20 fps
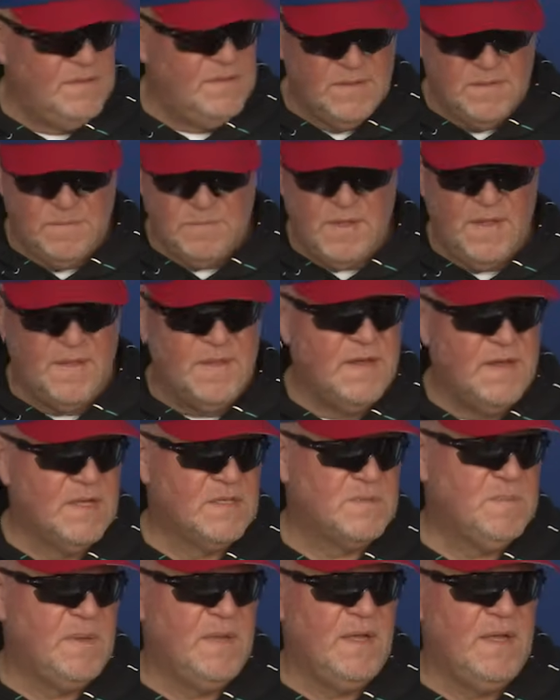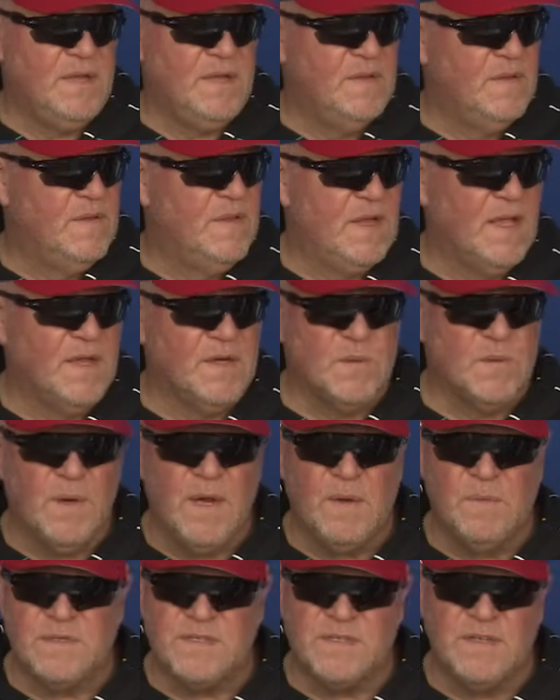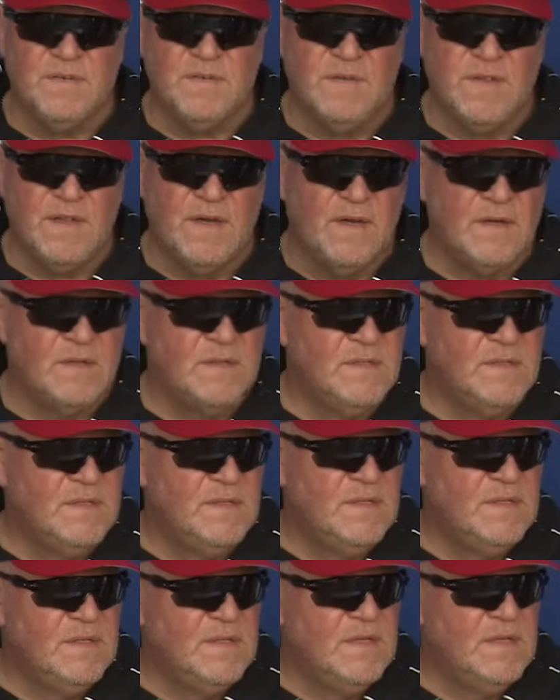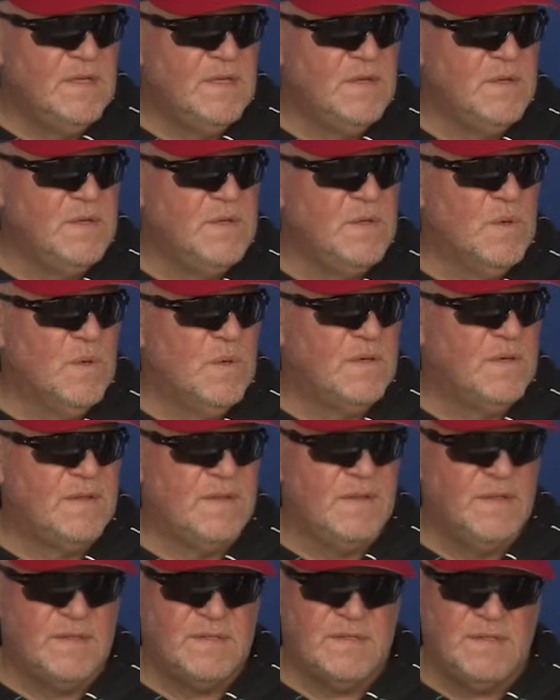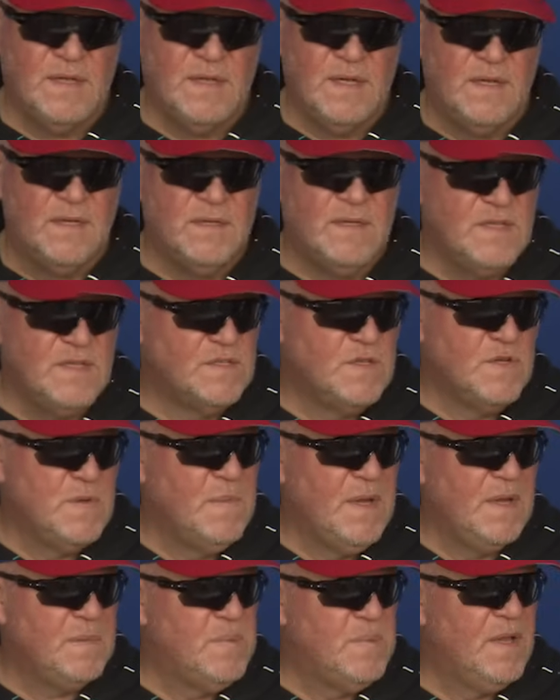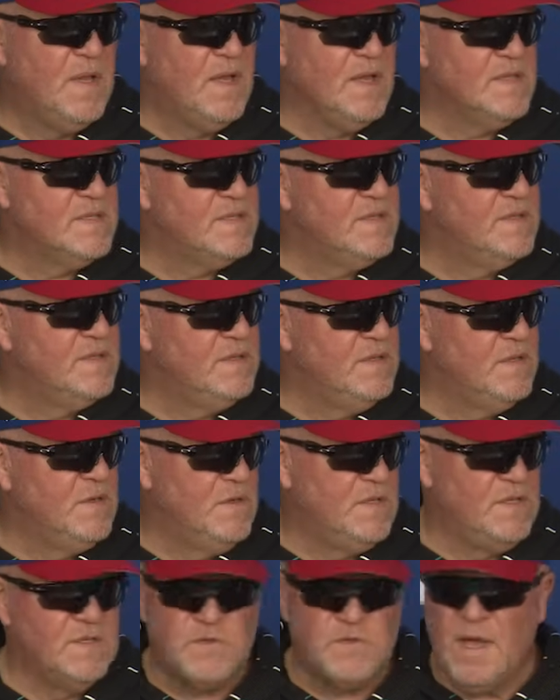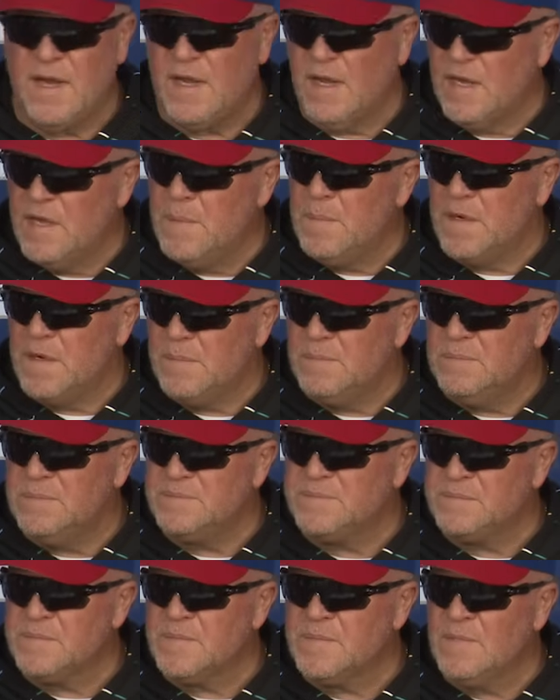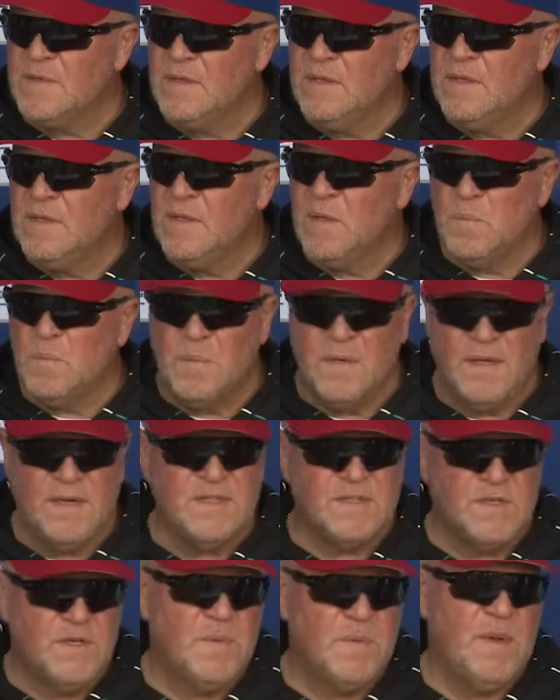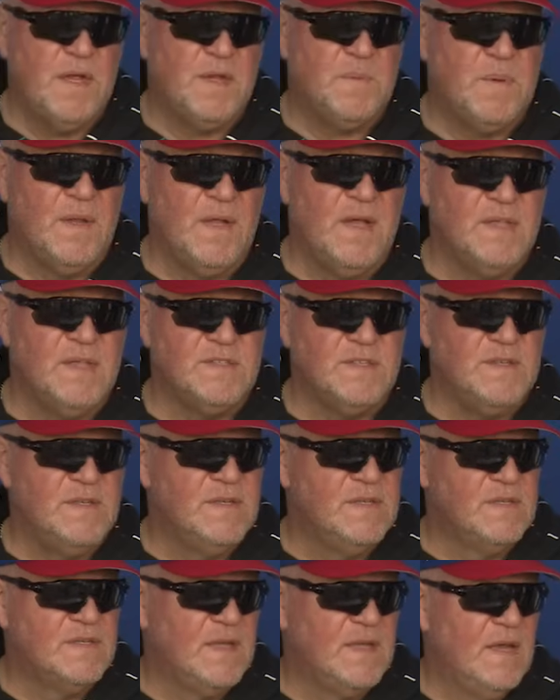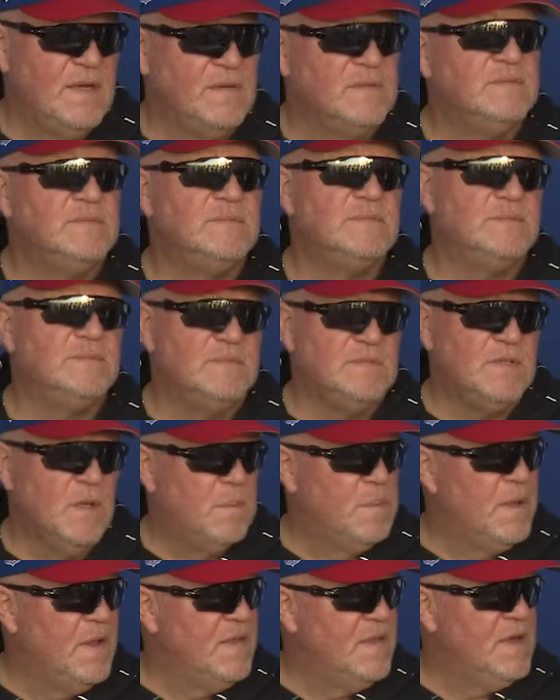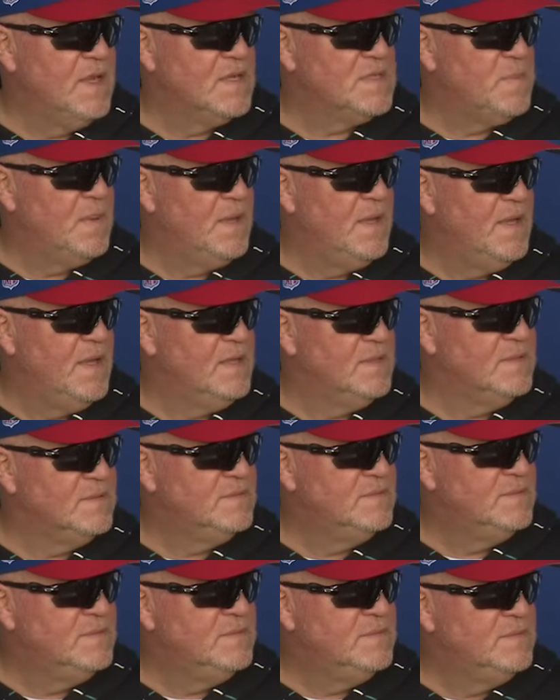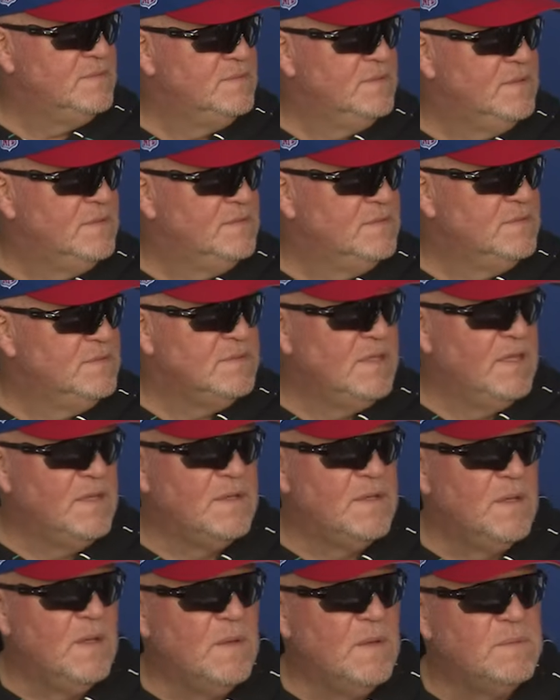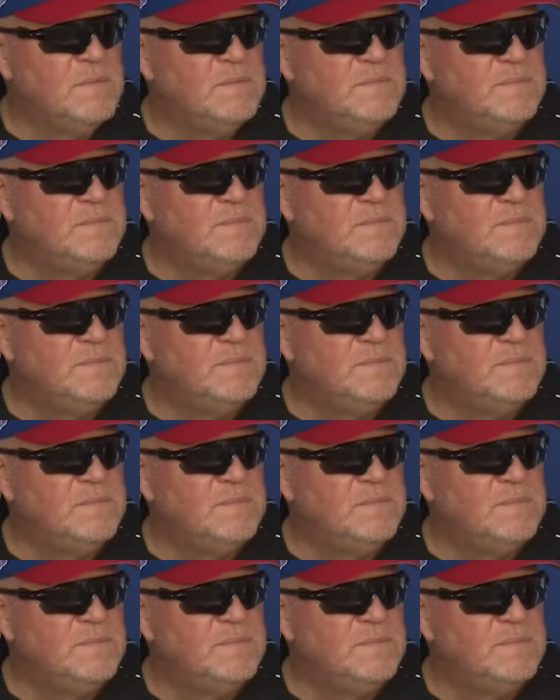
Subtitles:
You know, play the next play. You know, they got a great receiver there. In New York, that he's going to make plays. You know, you try to limit him, but he's going to make plays, and you just got to go play the next play. There you go.